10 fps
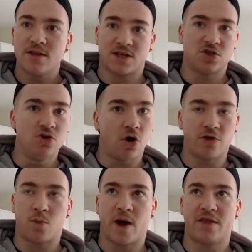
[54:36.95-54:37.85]
That's not
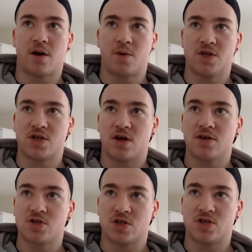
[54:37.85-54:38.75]
the way that I want to
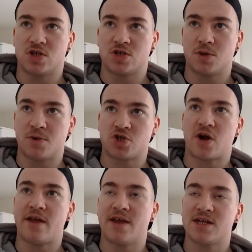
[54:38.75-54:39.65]

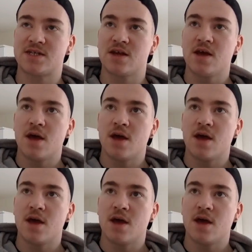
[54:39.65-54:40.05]
portray this.